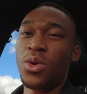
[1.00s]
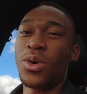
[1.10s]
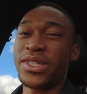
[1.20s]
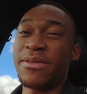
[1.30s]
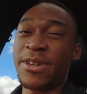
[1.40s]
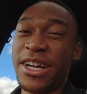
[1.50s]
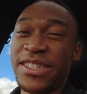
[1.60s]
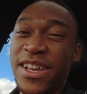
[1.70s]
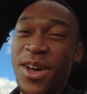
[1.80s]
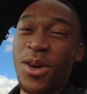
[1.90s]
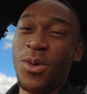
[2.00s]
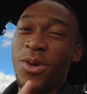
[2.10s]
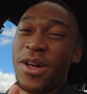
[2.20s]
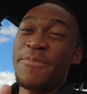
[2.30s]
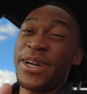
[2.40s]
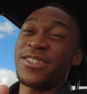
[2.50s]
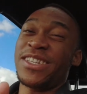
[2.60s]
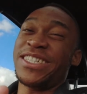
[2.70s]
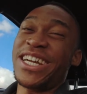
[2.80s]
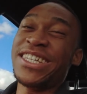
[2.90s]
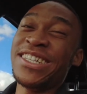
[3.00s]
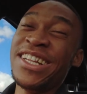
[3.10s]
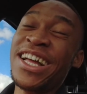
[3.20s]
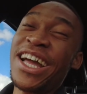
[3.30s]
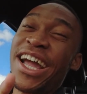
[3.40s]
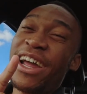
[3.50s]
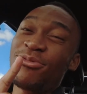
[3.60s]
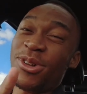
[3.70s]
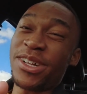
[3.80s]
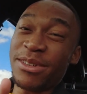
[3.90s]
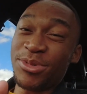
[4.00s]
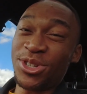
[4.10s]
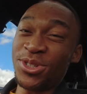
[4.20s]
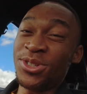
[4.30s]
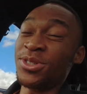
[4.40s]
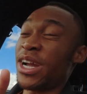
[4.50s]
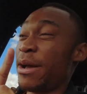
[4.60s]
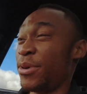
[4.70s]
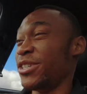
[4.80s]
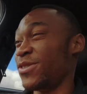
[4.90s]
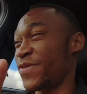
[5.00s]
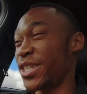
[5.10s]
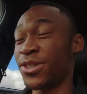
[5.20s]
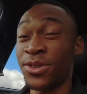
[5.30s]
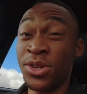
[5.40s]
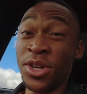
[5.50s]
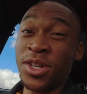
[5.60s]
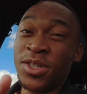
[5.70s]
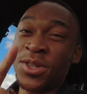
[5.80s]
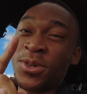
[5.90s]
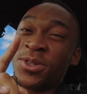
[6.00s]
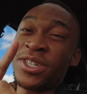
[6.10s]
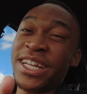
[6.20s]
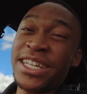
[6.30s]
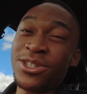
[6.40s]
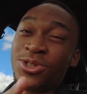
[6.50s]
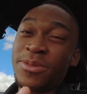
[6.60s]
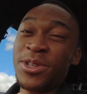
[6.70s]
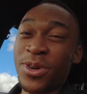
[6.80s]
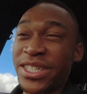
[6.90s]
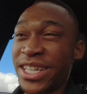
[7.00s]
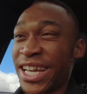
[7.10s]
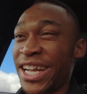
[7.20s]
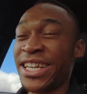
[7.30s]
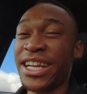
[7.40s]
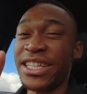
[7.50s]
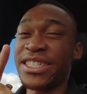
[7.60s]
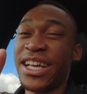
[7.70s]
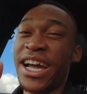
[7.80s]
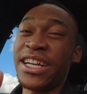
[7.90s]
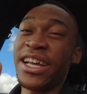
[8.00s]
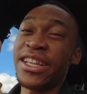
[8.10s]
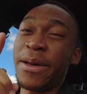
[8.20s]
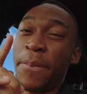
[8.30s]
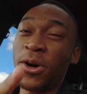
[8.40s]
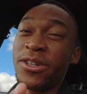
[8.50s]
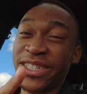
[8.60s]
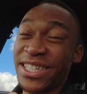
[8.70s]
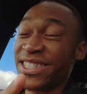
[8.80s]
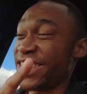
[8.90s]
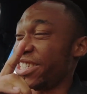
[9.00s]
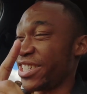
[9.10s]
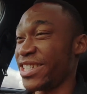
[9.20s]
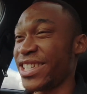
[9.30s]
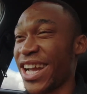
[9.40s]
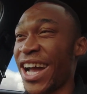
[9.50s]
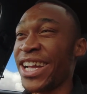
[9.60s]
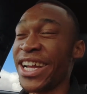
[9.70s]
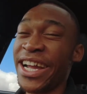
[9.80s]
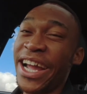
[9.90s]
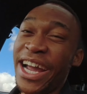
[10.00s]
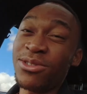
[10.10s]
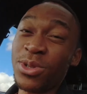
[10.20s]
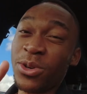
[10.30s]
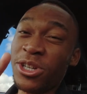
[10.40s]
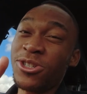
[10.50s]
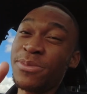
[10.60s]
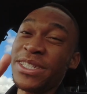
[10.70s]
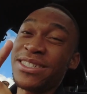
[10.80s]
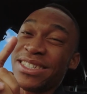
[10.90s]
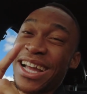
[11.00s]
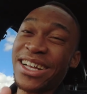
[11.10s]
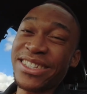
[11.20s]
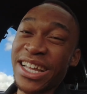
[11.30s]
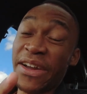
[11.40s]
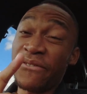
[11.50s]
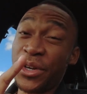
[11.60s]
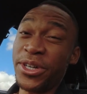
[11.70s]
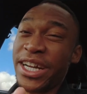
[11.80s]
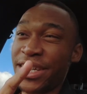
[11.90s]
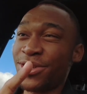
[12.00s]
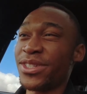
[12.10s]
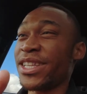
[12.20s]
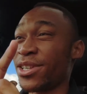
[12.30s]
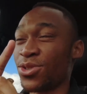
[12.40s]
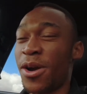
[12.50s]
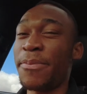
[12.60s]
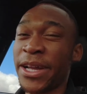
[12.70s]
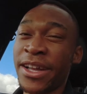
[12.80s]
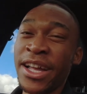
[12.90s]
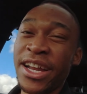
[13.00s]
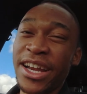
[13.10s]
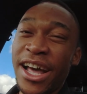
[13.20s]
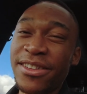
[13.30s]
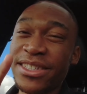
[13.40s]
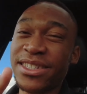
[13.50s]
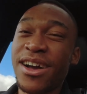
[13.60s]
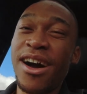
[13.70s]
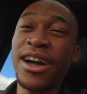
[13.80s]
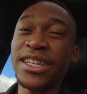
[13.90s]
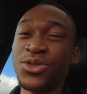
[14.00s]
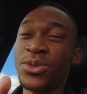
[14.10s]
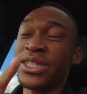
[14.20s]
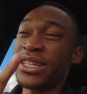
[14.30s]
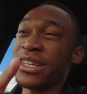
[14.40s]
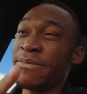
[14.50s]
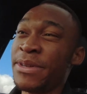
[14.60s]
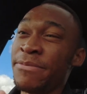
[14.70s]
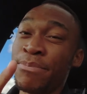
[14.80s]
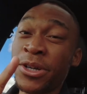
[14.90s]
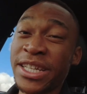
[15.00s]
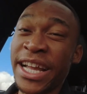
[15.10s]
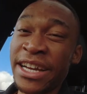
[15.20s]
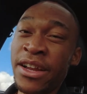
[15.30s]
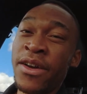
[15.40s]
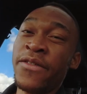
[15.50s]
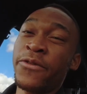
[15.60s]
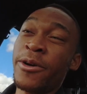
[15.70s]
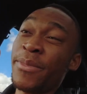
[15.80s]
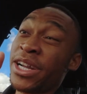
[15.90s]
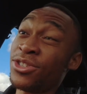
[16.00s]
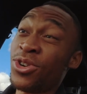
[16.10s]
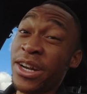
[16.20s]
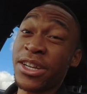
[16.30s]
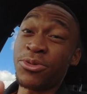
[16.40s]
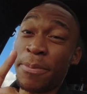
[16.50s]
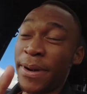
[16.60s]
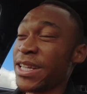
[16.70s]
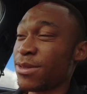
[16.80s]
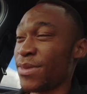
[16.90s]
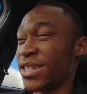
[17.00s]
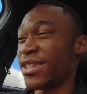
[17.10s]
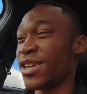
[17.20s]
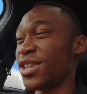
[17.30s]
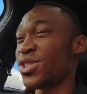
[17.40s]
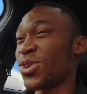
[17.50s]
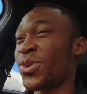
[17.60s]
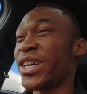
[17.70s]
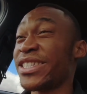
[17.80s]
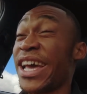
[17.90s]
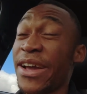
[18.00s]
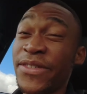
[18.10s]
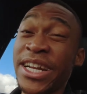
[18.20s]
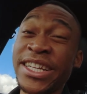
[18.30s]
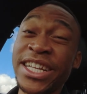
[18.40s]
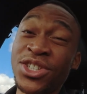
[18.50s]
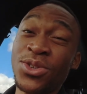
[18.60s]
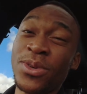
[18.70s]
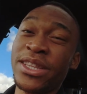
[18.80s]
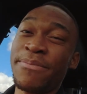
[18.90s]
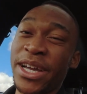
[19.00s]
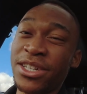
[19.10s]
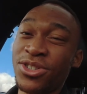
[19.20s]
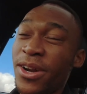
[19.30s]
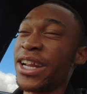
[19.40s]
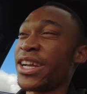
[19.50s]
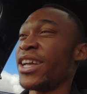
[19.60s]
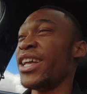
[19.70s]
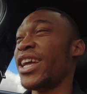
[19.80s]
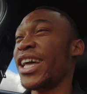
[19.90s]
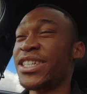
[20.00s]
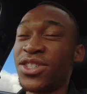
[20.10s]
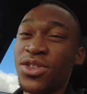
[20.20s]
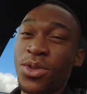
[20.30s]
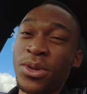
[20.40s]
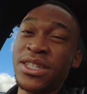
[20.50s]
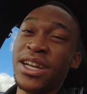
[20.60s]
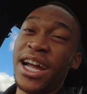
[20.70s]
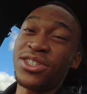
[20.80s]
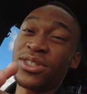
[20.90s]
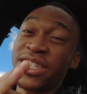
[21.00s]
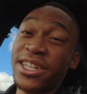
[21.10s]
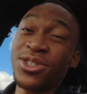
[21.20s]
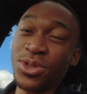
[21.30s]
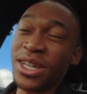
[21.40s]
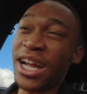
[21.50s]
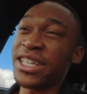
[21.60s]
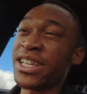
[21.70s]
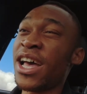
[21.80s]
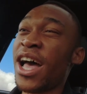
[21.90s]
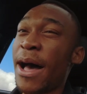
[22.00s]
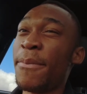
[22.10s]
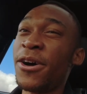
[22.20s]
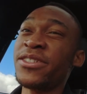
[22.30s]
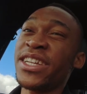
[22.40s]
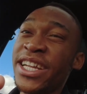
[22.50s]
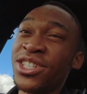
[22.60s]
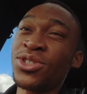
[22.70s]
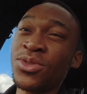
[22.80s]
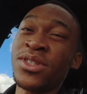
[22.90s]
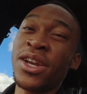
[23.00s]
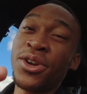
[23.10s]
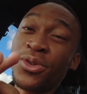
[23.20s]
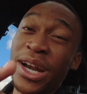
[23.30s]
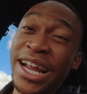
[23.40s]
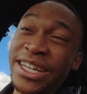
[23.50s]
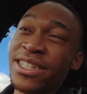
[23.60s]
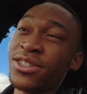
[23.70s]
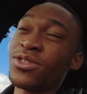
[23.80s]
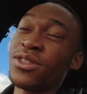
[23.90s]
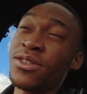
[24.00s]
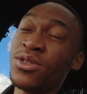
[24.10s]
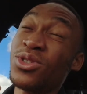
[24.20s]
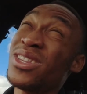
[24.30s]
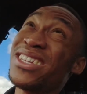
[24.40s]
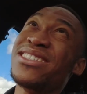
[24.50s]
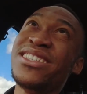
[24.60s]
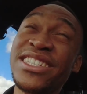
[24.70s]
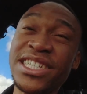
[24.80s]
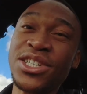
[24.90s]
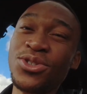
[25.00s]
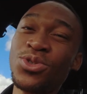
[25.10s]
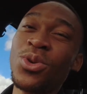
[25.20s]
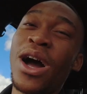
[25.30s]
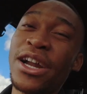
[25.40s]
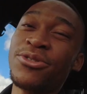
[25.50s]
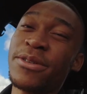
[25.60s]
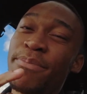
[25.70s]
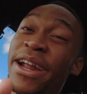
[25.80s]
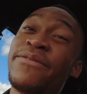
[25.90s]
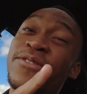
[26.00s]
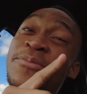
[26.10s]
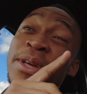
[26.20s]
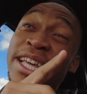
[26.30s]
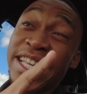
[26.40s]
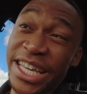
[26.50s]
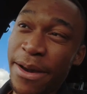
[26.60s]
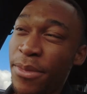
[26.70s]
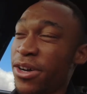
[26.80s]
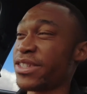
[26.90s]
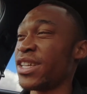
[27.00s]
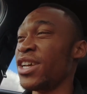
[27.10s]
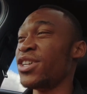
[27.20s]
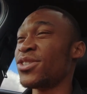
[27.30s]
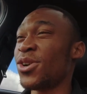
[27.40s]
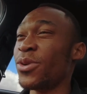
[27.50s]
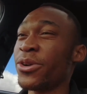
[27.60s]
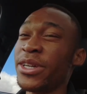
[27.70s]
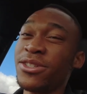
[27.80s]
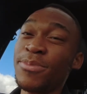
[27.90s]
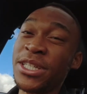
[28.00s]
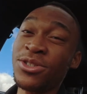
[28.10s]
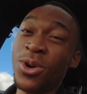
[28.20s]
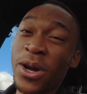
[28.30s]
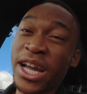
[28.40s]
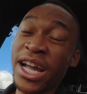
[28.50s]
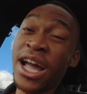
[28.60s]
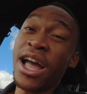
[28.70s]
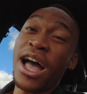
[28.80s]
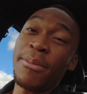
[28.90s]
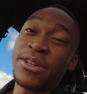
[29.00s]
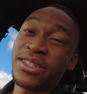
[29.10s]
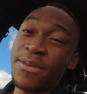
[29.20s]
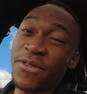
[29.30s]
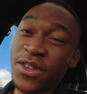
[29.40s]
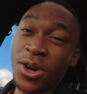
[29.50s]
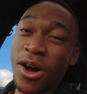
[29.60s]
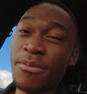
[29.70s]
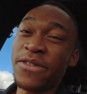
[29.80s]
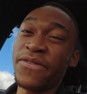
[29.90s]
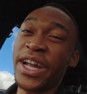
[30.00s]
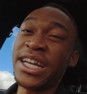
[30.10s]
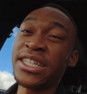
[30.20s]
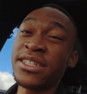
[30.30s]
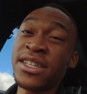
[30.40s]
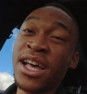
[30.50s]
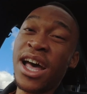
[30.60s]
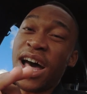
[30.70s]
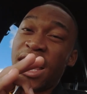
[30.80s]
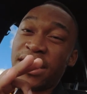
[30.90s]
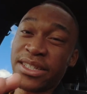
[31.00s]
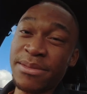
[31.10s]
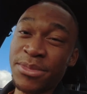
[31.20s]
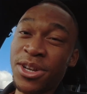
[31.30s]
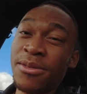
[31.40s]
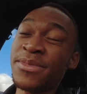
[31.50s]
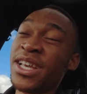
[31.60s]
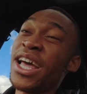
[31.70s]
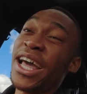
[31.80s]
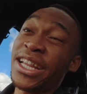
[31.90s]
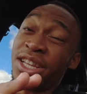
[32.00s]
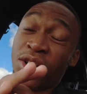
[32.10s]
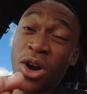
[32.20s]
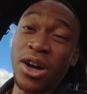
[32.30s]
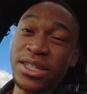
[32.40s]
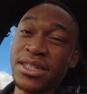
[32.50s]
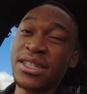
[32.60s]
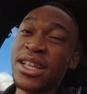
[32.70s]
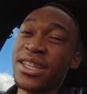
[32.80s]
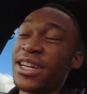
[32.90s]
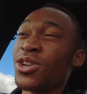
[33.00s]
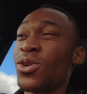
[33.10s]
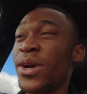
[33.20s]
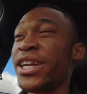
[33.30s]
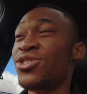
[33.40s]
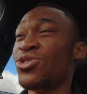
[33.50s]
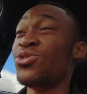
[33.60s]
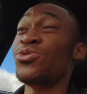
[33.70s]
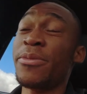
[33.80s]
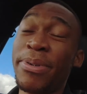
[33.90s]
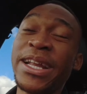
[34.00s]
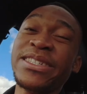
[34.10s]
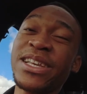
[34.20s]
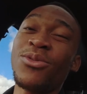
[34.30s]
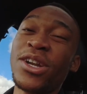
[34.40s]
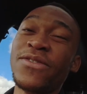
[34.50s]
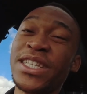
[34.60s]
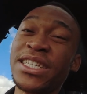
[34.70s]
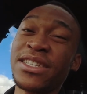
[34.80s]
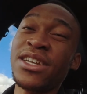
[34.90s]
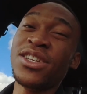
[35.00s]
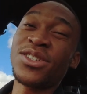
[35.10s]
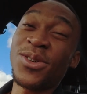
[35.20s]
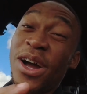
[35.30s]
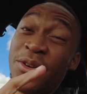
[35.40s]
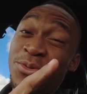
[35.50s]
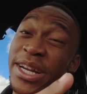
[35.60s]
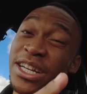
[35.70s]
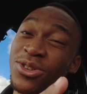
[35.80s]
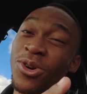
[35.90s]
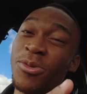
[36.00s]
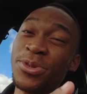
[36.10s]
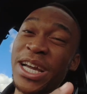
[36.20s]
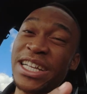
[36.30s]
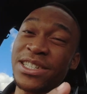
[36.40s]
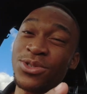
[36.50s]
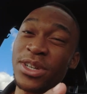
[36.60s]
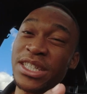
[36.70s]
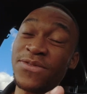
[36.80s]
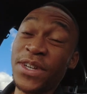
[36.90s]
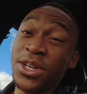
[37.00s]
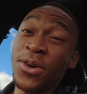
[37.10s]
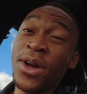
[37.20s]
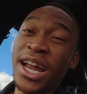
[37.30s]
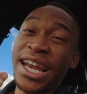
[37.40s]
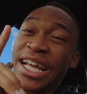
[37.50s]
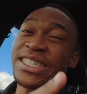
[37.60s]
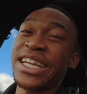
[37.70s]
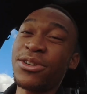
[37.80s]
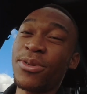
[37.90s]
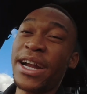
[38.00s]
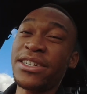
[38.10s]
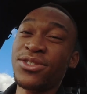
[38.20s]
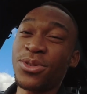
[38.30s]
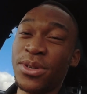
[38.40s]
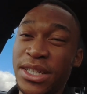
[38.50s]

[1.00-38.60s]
What is up, guys? Welcome back to the channel and welcome to a brand new video. So today you join me once again inside the Polo 6C GTI, and we're going to be discussing a very interesting topic. Now, this car has recently been booked in for a mechatronic replacement, so it's having an issue with the mechatronic, and I just thought I should chat to you guys about issues relating to this DQ200 platform gearbox. So we're going to be talking about some of the common failures, the symptoms and the costs that go into replacing one of these. So I really do hope you guys enjoy this video. Let's get right into